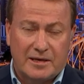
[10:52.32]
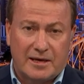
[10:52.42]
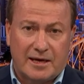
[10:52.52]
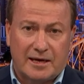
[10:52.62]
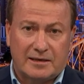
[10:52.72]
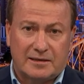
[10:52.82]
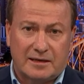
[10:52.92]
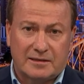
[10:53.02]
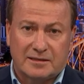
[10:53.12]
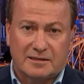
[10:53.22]
And
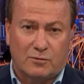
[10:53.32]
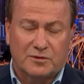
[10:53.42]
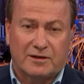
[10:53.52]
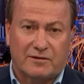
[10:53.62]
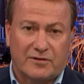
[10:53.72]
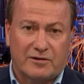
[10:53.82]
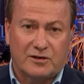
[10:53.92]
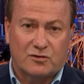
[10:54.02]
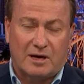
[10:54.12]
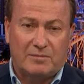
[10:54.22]
this is also a
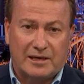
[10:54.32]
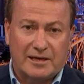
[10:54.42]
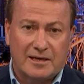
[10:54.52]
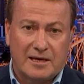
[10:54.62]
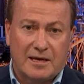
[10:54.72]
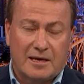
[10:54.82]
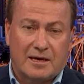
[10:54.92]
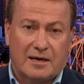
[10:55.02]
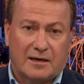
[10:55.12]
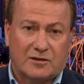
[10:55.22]
very troubling
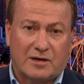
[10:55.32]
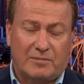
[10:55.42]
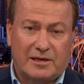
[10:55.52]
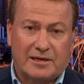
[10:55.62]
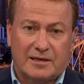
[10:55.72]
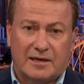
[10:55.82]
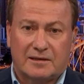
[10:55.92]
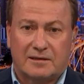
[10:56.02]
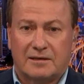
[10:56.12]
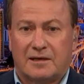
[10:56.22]

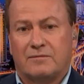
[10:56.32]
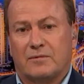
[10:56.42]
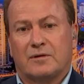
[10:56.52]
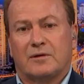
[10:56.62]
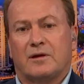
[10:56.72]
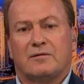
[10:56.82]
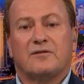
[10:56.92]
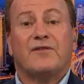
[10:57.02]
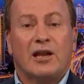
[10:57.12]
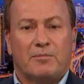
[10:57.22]

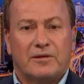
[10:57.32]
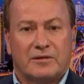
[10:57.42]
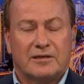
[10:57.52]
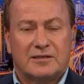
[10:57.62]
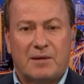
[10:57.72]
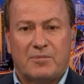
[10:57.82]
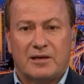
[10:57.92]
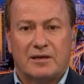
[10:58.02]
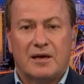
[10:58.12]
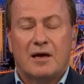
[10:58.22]
development that's
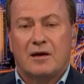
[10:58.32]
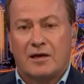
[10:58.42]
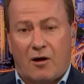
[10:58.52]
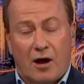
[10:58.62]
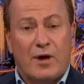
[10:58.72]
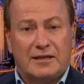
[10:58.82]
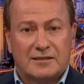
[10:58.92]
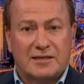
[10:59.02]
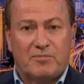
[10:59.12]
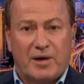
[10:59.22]
happening. I run
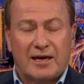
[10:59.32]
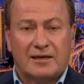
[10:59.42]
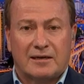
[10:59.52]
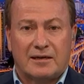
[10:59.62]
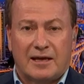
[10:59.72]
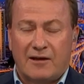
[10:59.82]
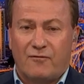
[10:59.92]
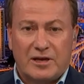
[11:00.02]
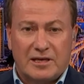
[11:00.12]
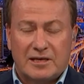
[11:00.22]
CPAC, and
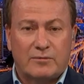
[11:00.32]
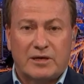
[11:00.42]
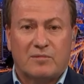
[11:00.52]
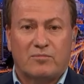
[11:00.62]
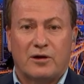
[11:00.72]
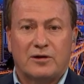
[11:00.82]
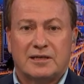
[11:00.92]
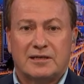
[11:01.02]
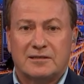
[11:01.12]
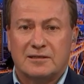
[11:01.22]
every year we get
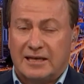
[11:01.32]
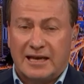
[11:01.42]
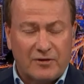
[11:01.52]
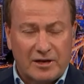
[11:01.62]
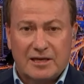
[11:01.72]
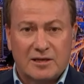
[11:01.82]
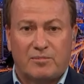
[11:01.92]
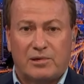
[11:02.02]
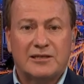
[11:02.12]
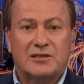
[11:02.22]
protesters, and every year the
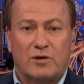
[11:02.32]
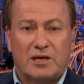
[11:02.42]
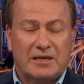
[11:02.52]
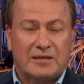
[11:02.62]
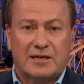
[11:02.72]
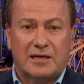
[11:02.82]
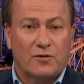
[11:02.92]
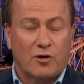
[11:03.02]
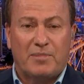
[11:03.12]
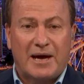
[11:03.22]
police ring me and say, "You've
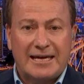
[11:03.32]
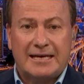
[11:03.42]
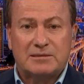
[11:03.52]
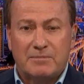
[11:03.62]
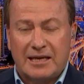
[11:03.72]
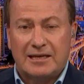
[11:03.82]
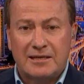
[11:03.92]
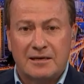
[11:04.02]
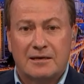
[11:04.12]
got to pay us money